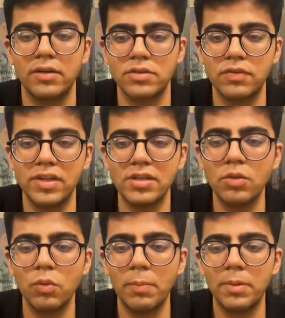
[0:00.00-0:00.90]
So we'll do
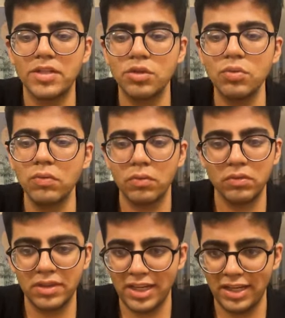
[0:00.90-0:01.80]
1 plus 2,
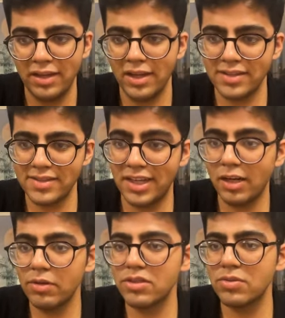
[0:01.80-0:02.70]
3. Is 3
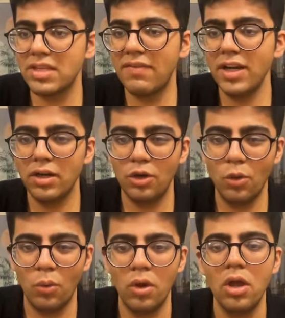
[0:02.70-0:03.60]
equals to 7? No.